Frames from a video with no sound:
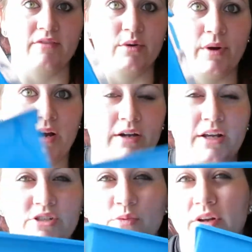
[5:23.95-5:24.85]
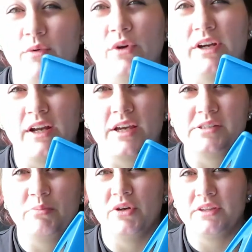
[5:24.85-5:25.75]
everywhere and I just want to
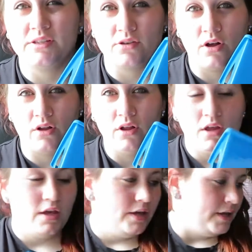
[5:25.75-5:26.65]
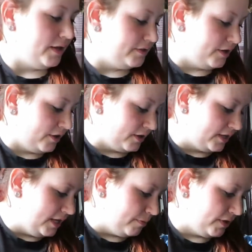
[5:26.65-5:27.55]
organize and put this all in there and
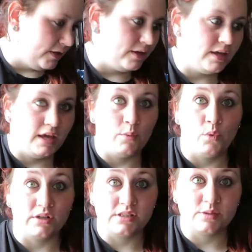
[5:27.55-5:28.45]
keep it in one